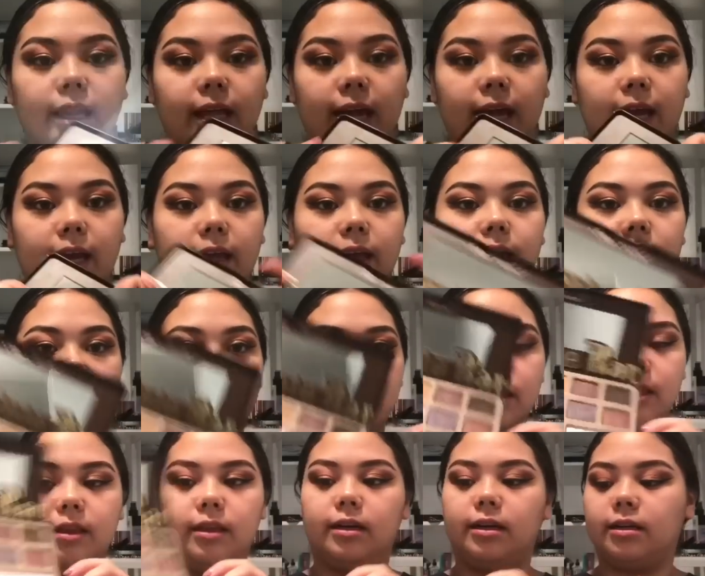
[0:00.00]
like
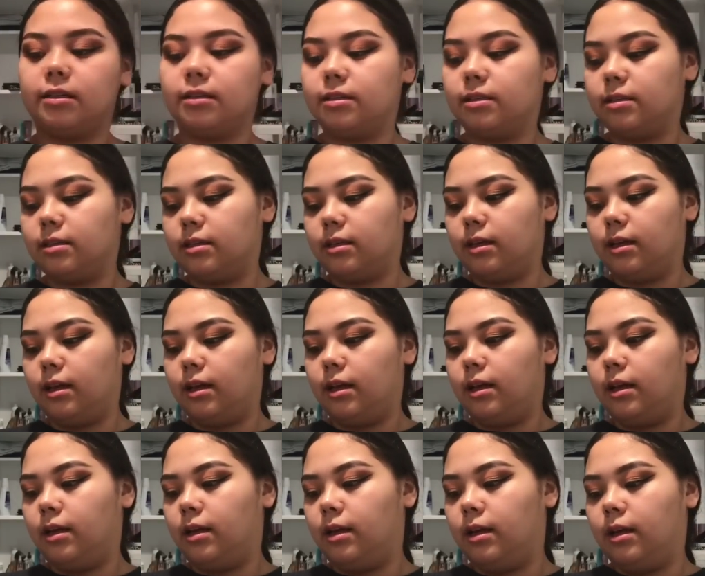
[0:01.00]
this
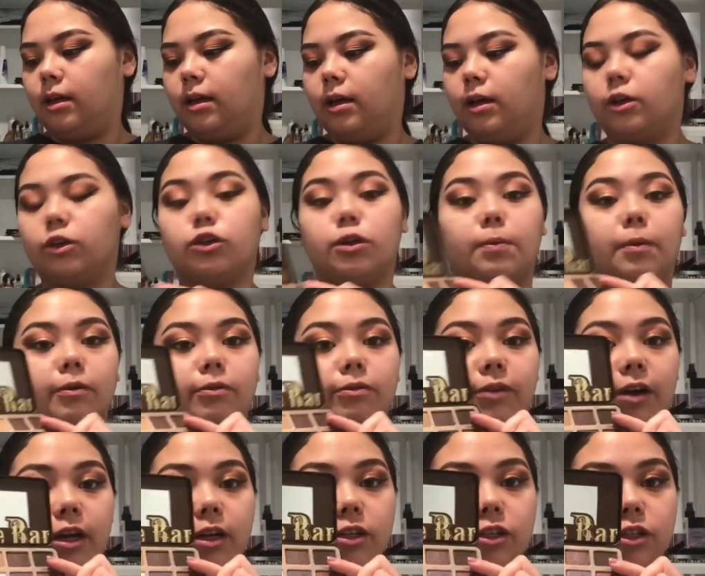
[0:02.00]
Triple
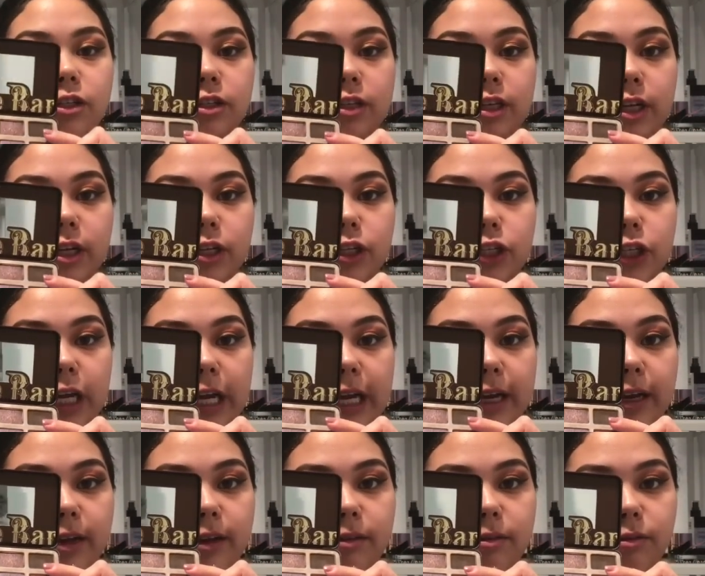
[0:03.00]
Fudge shade